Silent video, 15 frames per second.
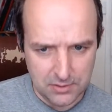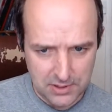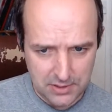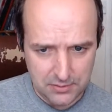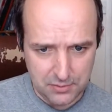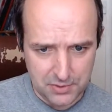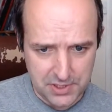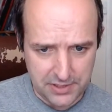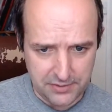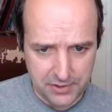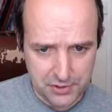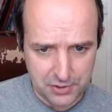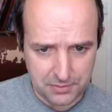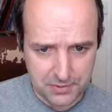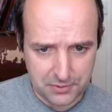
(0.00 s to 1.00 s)
your local charity
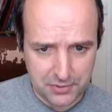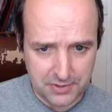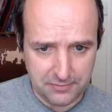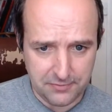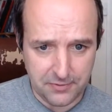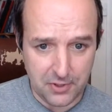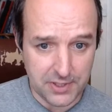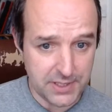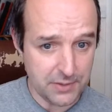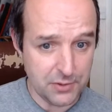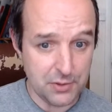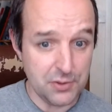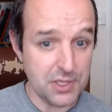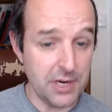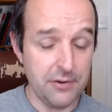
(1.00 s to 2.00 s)
shops or travel far? I don't
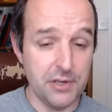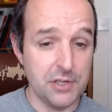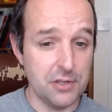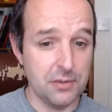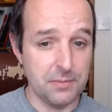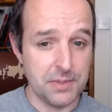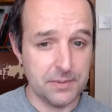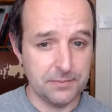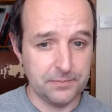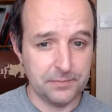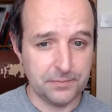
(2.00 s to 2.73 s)
do charity shops.